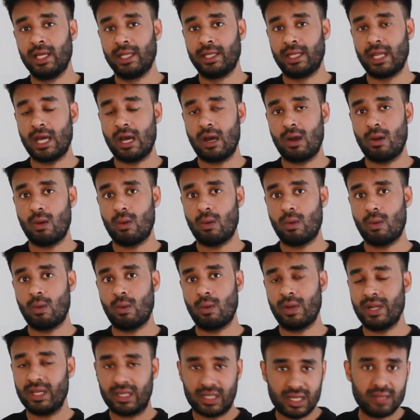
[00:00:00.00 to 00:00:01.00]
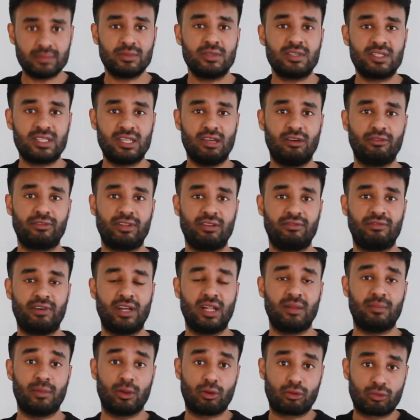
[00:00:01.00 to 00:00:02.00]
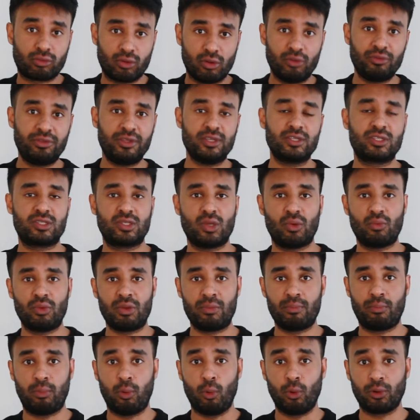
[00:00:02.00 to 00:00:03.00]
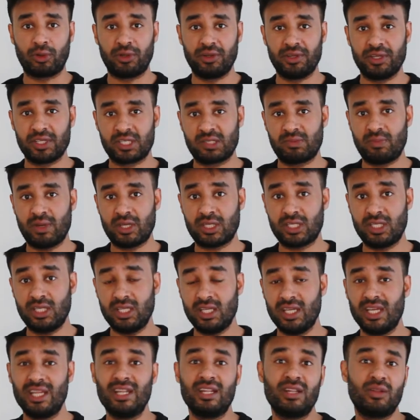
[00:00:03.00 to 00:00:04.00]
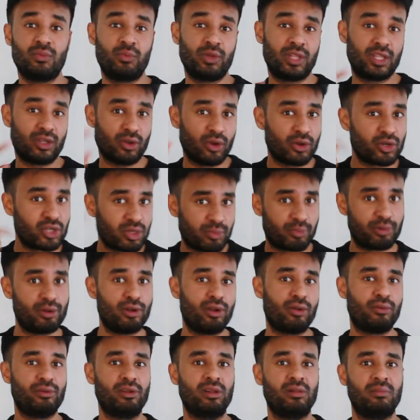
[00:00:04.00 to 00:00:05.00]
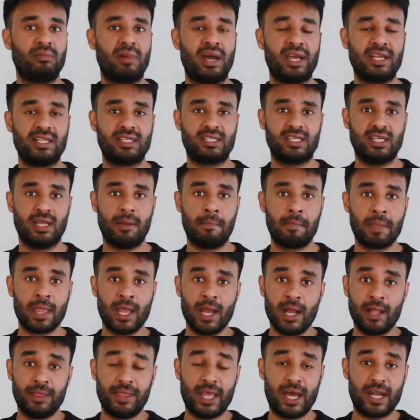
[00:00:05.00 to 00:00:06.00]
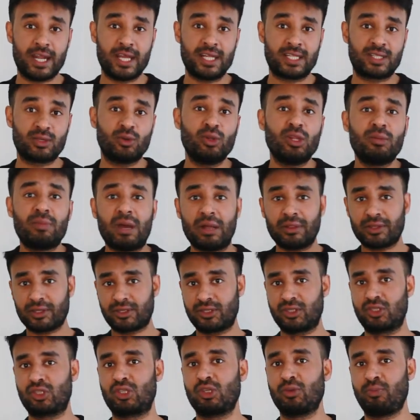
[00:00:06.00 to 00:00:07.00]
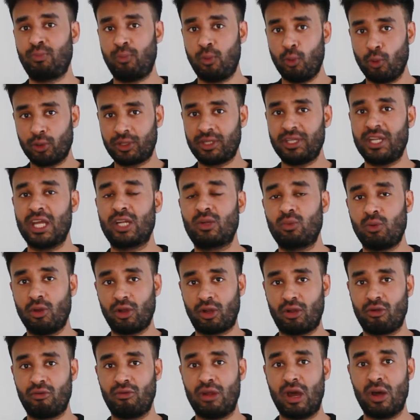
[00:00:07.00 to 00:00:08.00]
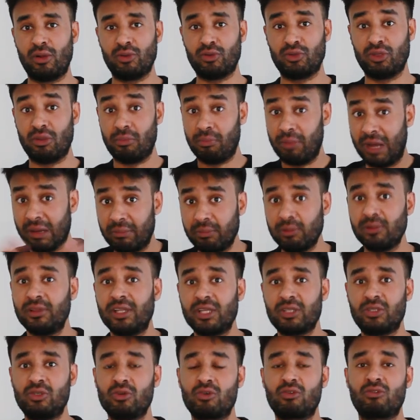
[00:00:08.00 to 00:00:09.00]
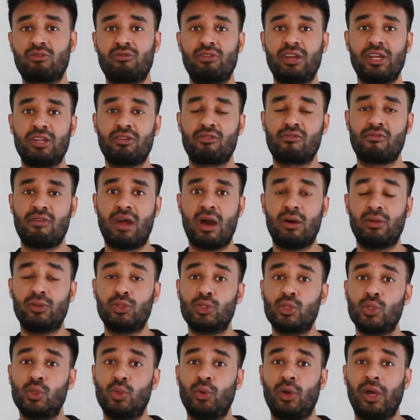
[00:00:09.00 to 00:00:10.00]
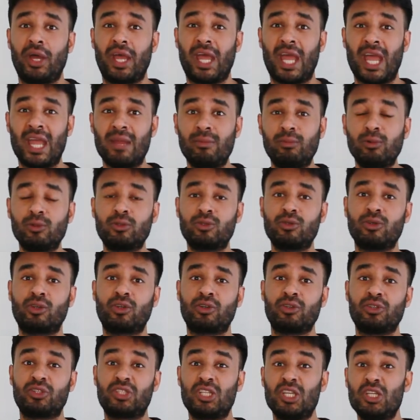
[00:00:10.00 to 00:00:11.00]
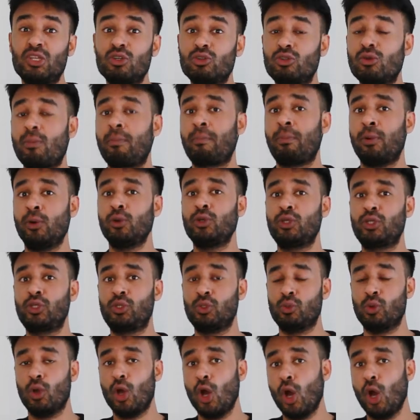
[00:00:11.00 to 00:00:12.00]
Now, when it comes to self-development, growth is so important, especially with an entrepreneurial mindset, that it's all about the support network around you, the bubble that you create around you, who are able to continue to push you,